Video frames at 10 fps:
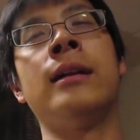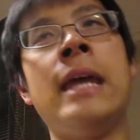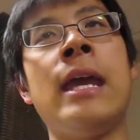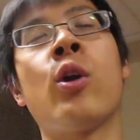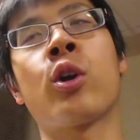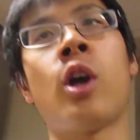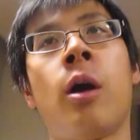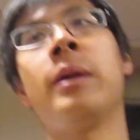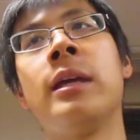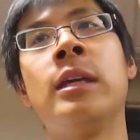they are
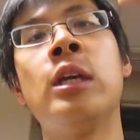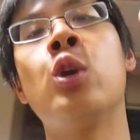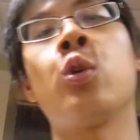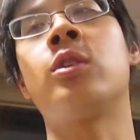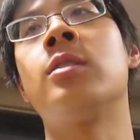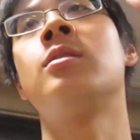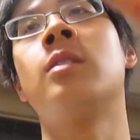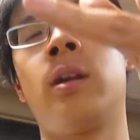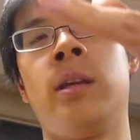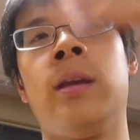coming here to
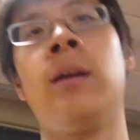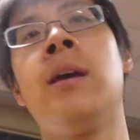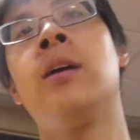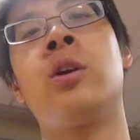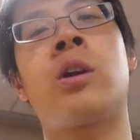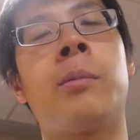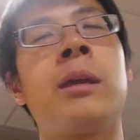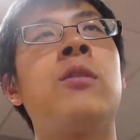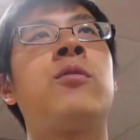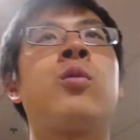study. They're coming
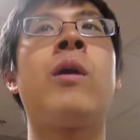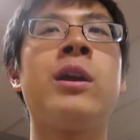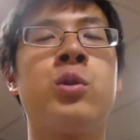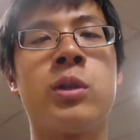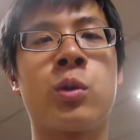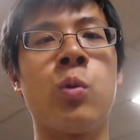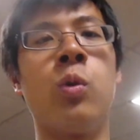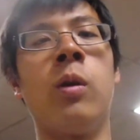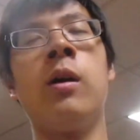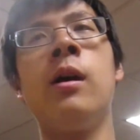here for graduate
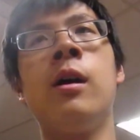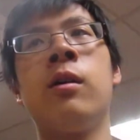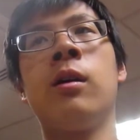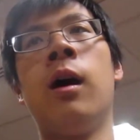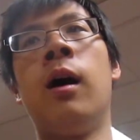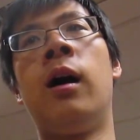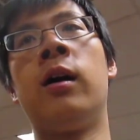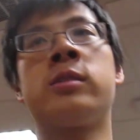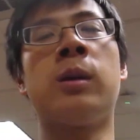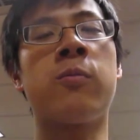school, uh,
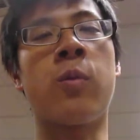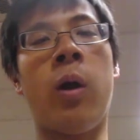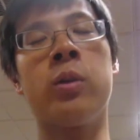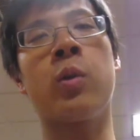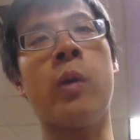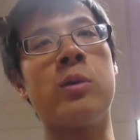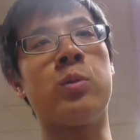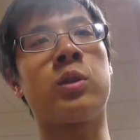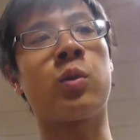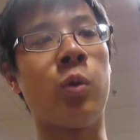some for
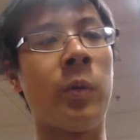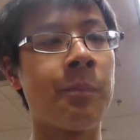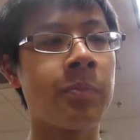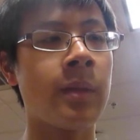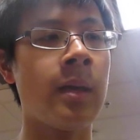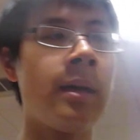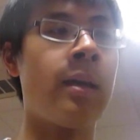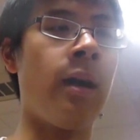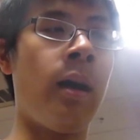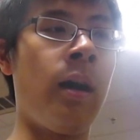undergraduate school,
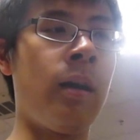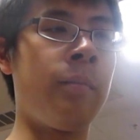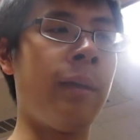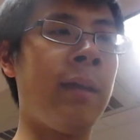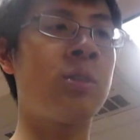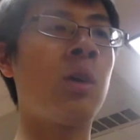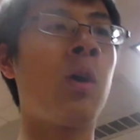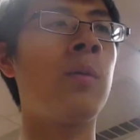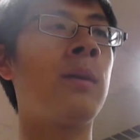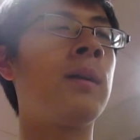um, and
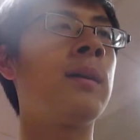so.